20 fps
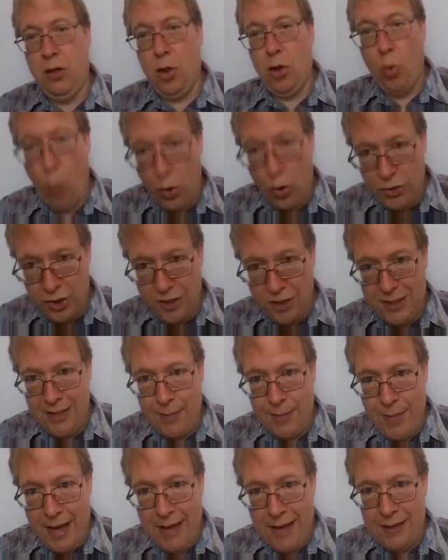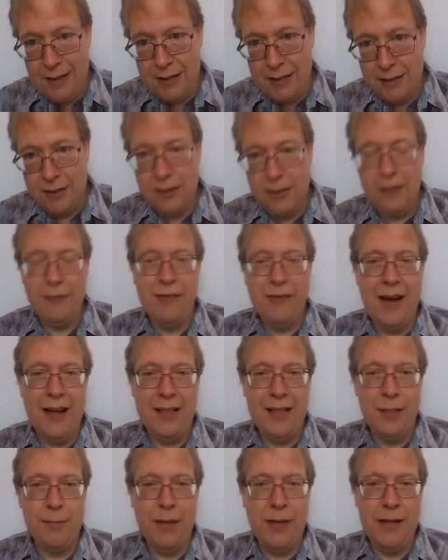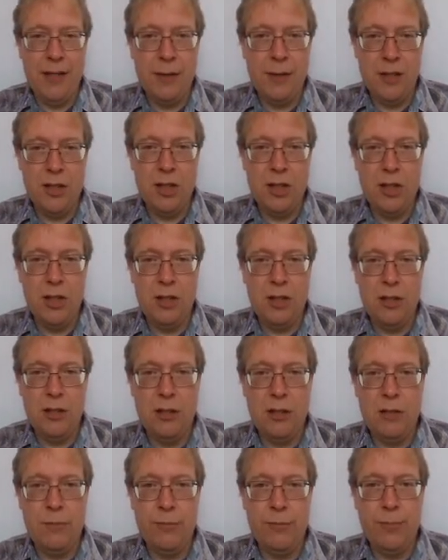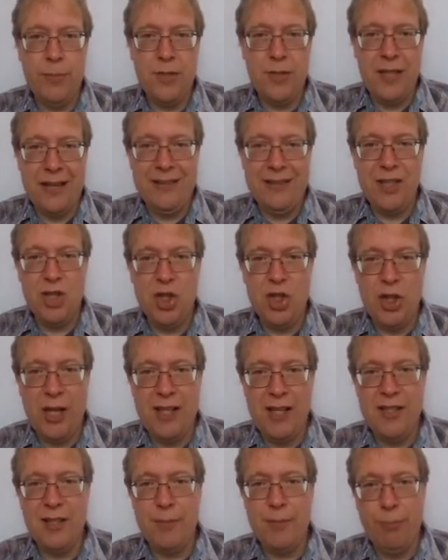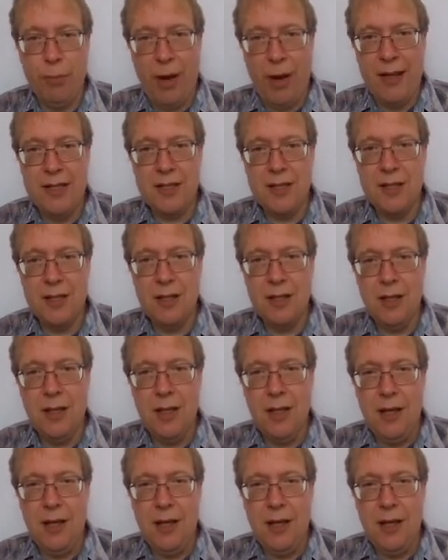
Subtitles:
quantity demanded divided by the percentage change in price.